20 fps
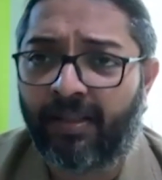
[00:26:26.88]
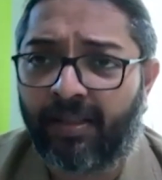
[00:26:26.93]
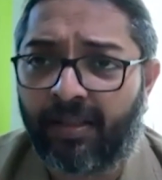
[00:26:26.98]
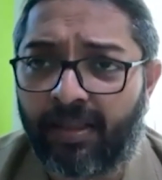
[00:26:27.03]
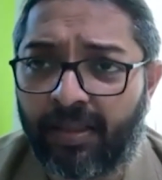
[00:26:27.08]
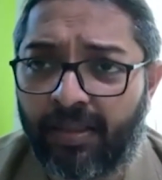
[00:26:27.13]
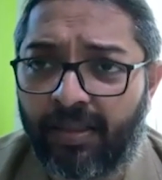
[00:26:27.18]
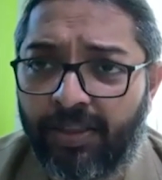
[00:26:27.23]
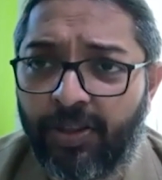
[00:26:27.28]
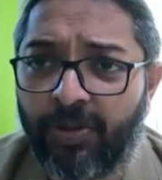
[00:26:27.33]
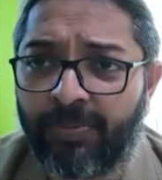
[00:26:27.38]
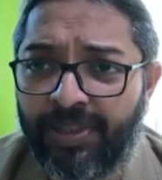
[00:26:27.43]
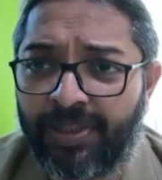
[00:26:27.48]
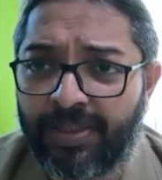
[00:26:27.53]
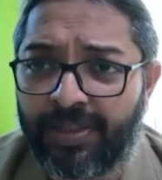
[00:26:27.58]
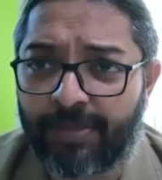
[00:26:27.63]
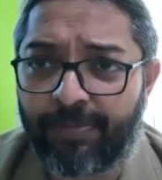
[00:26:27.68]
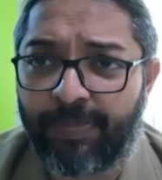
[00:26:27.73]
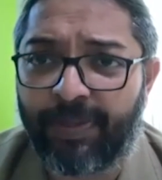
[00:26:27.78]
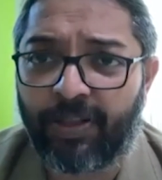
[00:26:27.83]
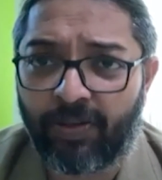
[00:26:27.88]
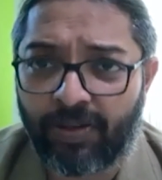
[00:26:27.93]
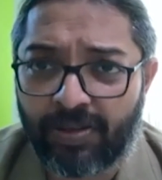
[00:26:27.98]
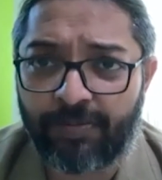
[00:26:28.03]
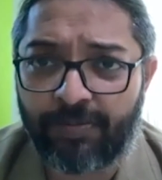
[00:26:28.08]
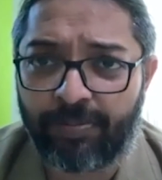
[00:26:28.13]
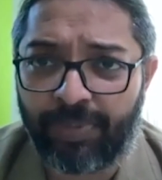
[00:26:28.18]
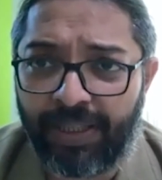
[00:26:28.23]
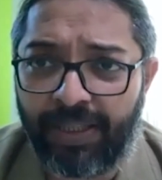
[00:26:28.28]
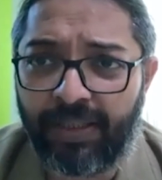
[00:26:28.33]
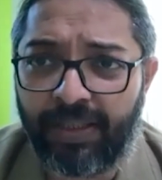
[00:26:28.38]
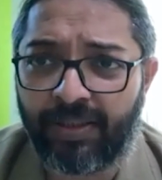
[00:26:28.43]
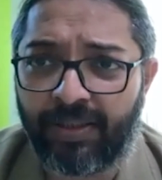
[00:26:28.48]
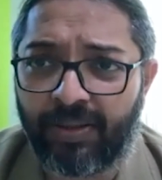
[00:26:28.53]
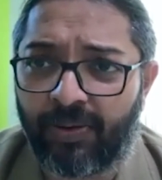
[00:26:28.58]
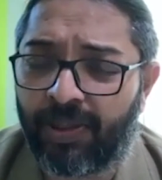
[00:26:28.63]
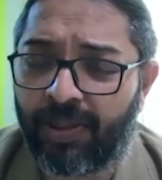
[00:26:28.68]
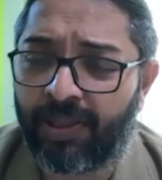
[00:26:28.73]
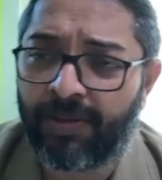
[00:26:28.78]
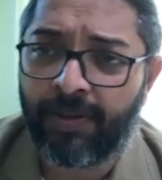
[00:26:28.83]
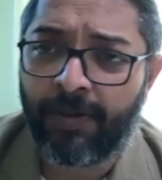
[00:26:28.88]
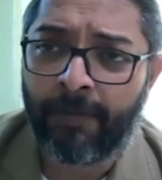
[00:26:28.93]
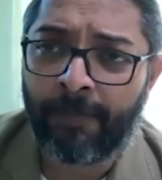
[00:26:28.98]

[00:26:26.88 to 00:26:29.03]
humans because of being in Goa.